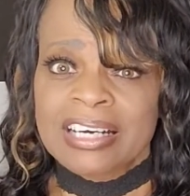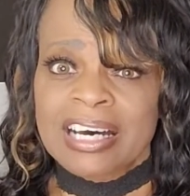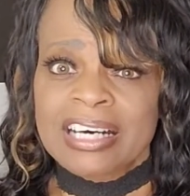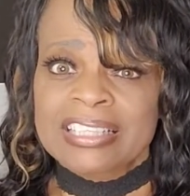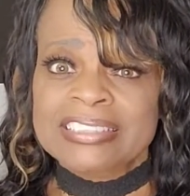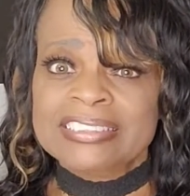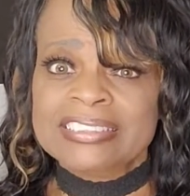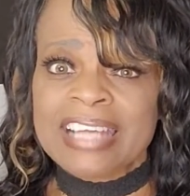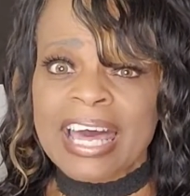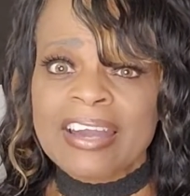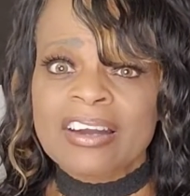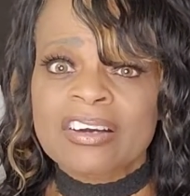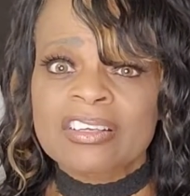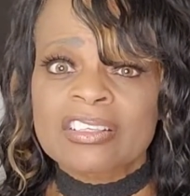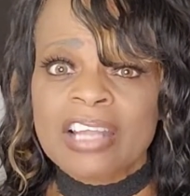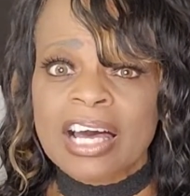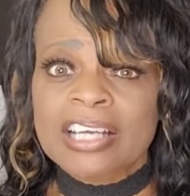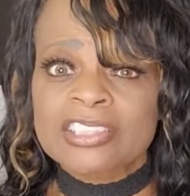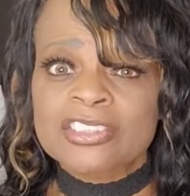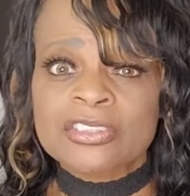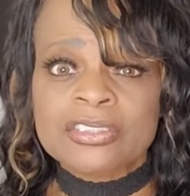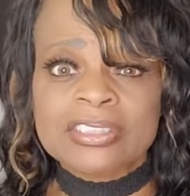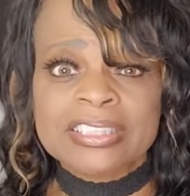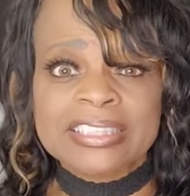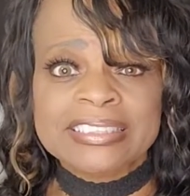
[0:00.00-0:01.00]
A
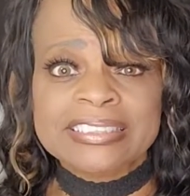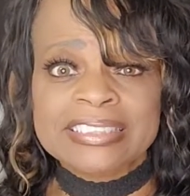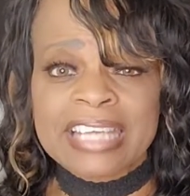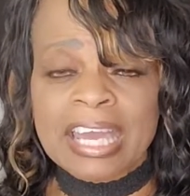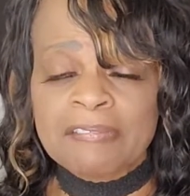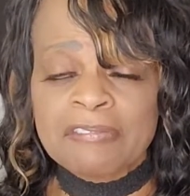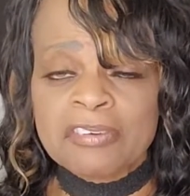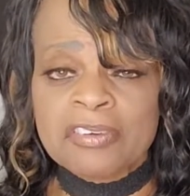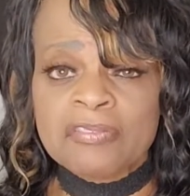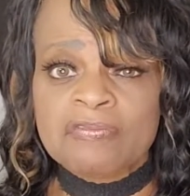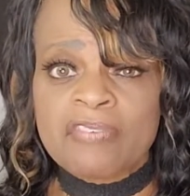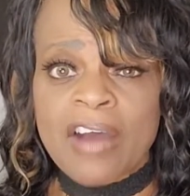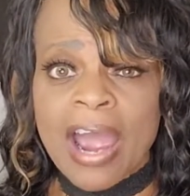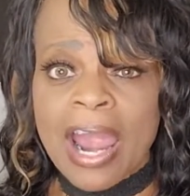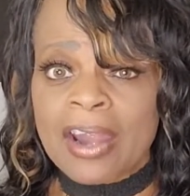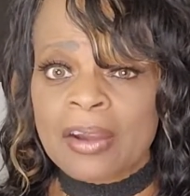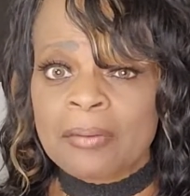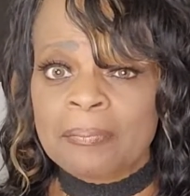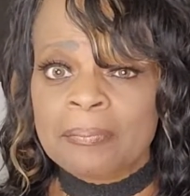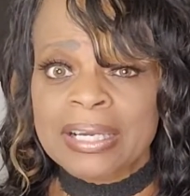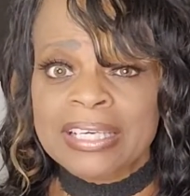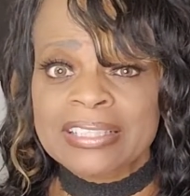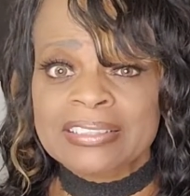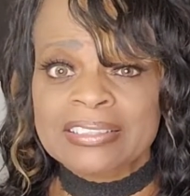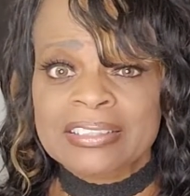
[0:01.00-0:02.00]
psychologically safe
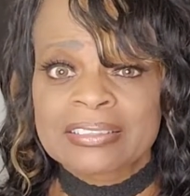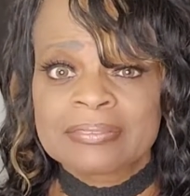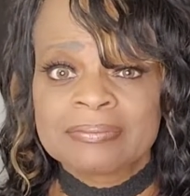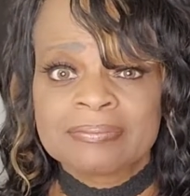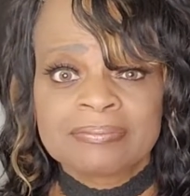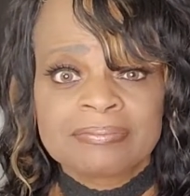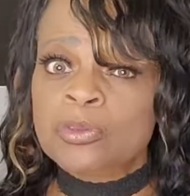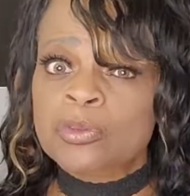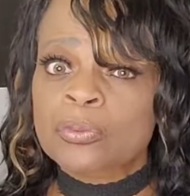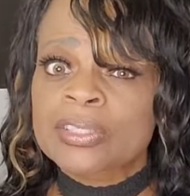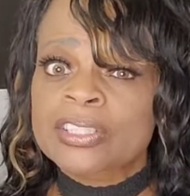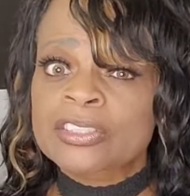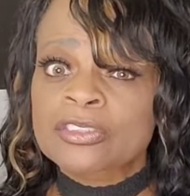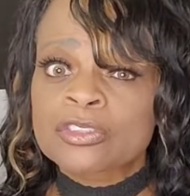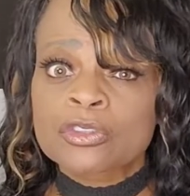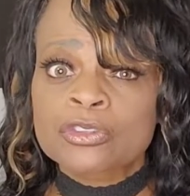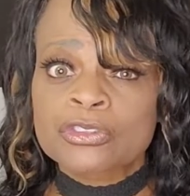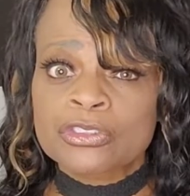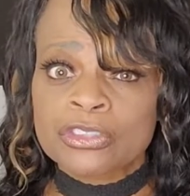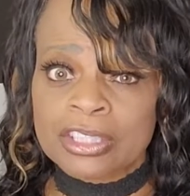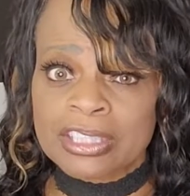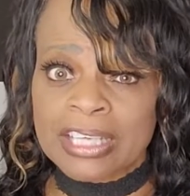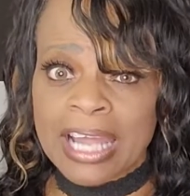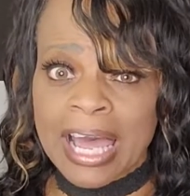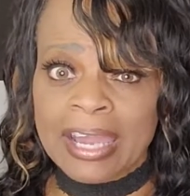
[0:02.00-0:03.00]
environment helps
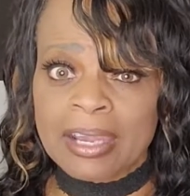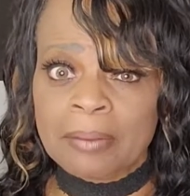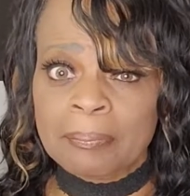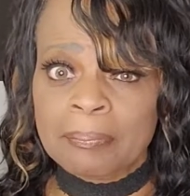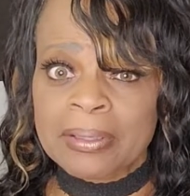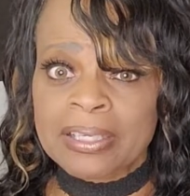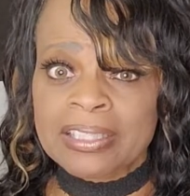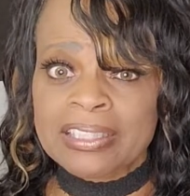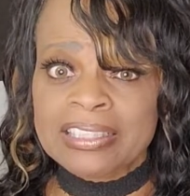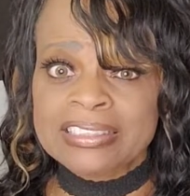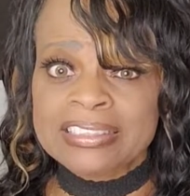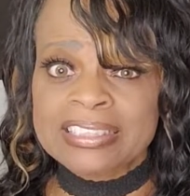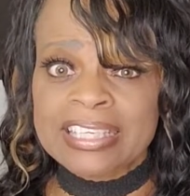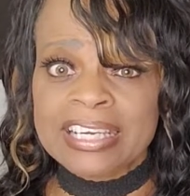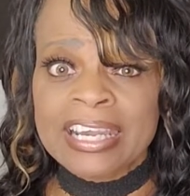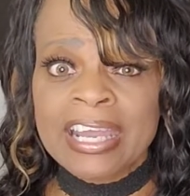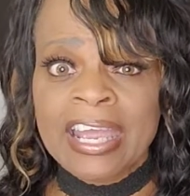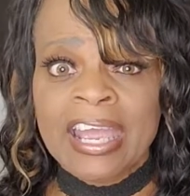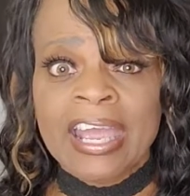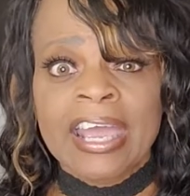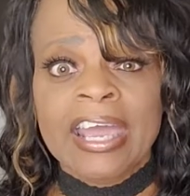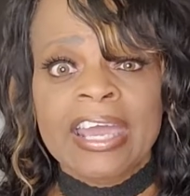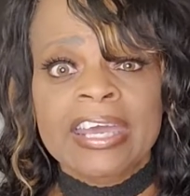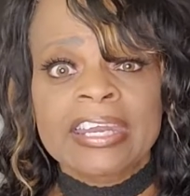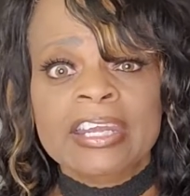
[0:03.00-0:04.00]
reduce your liability.
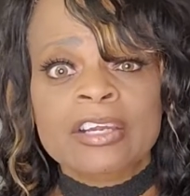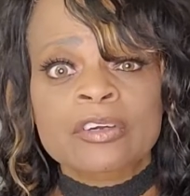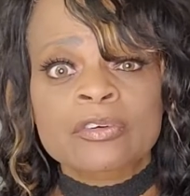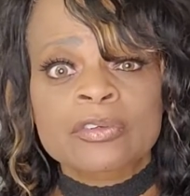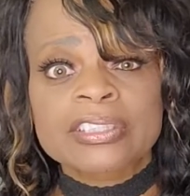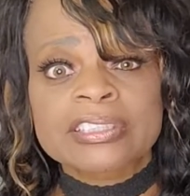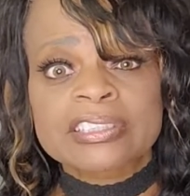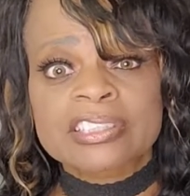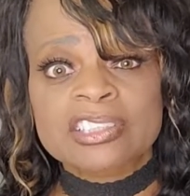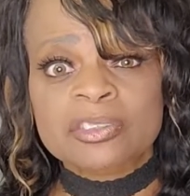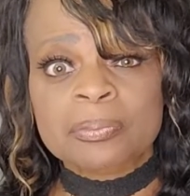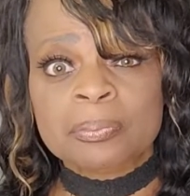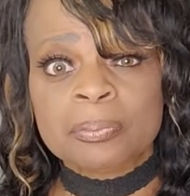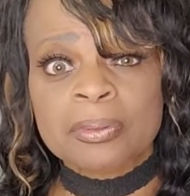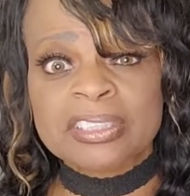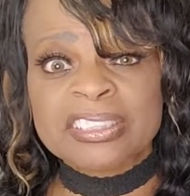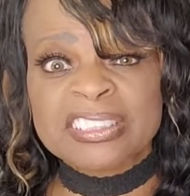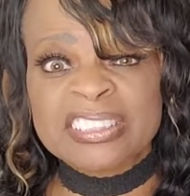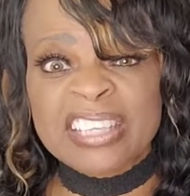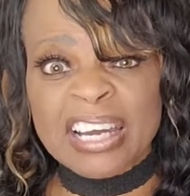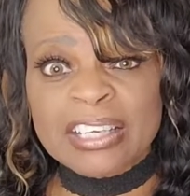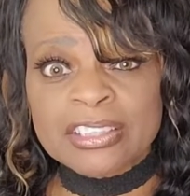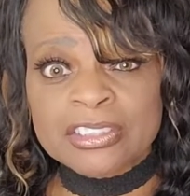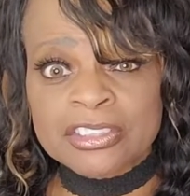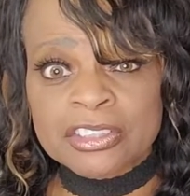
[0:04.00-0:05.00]
It increases
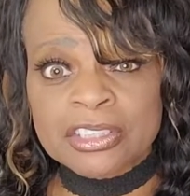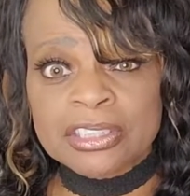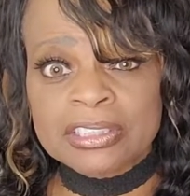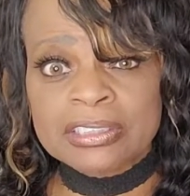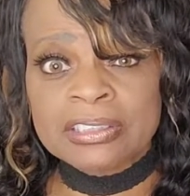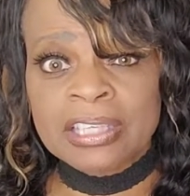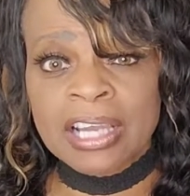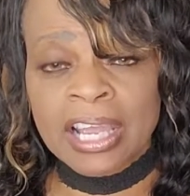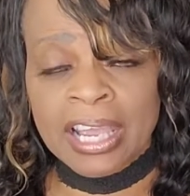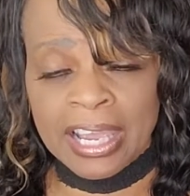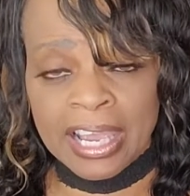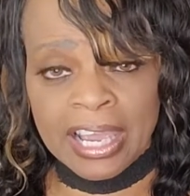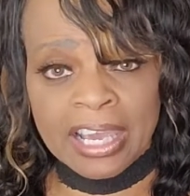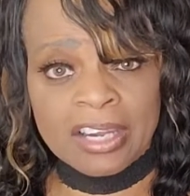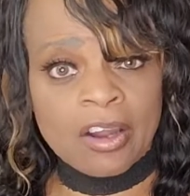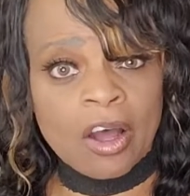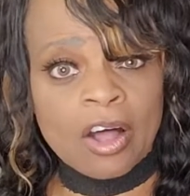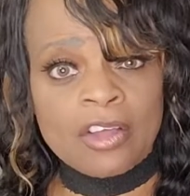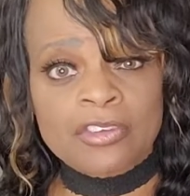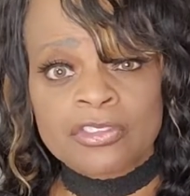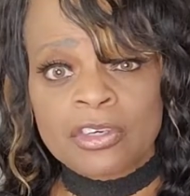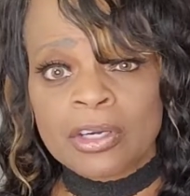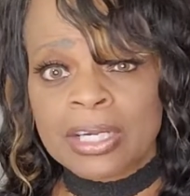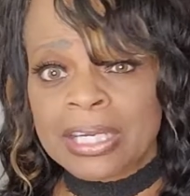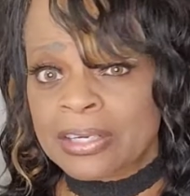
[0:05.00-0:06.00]
production. It
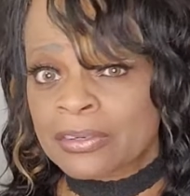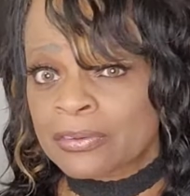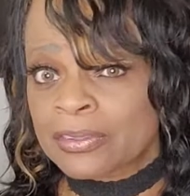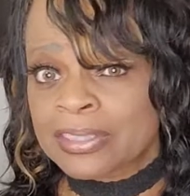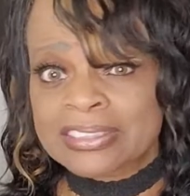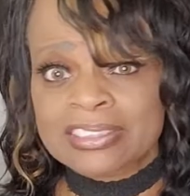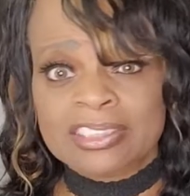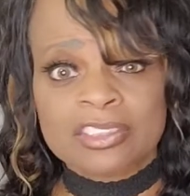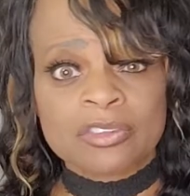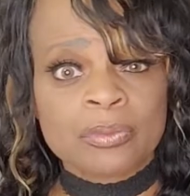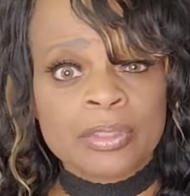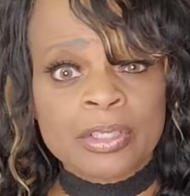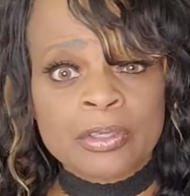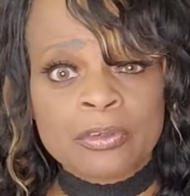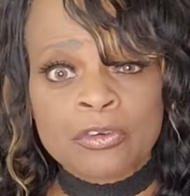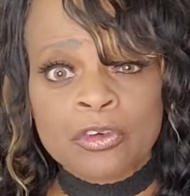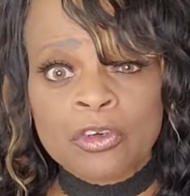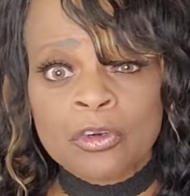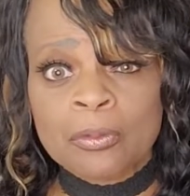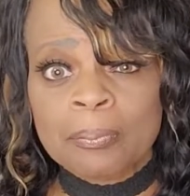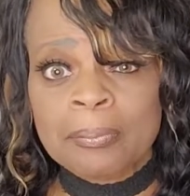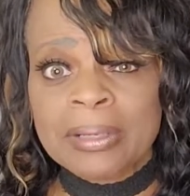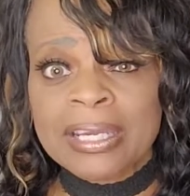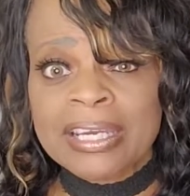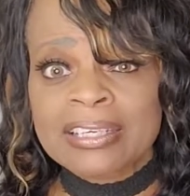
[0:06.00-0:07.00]
also increases
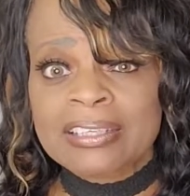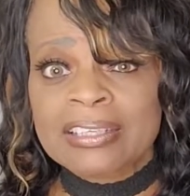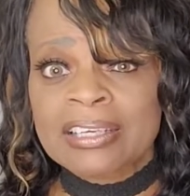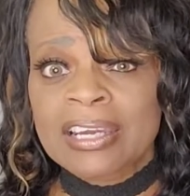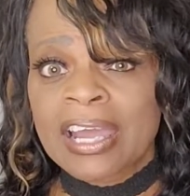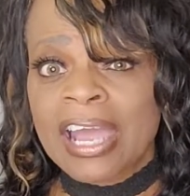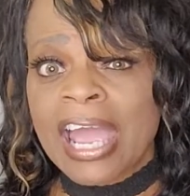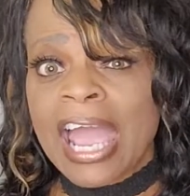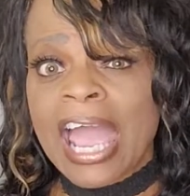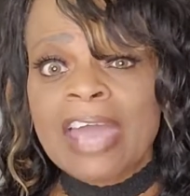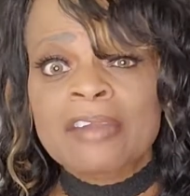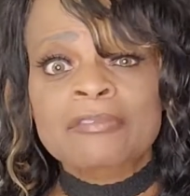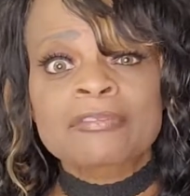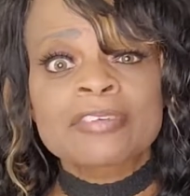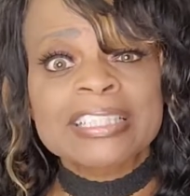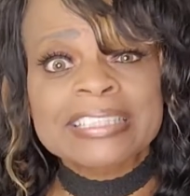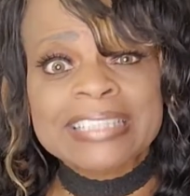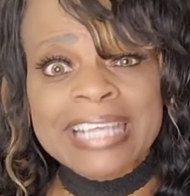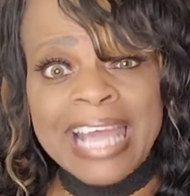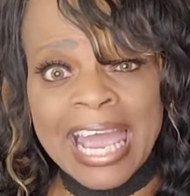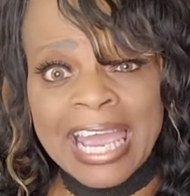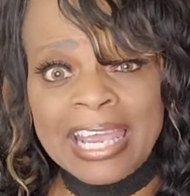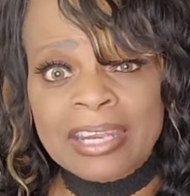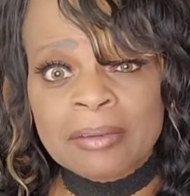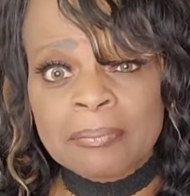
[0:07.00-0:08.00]
recruitment and
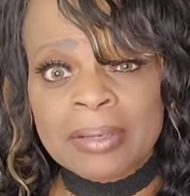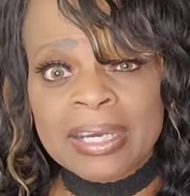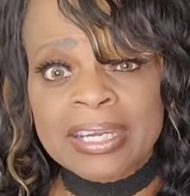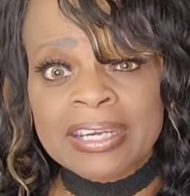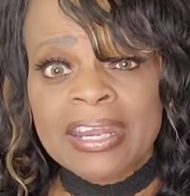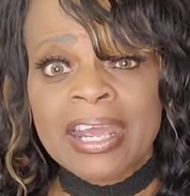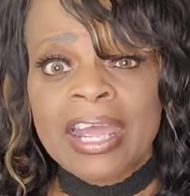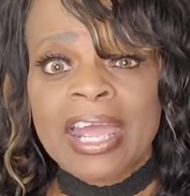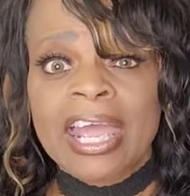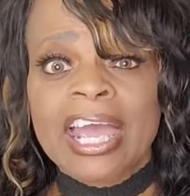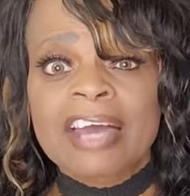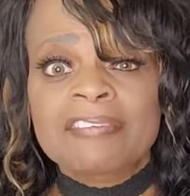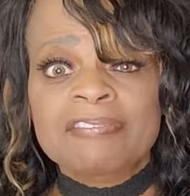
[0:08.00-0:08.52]
retainment.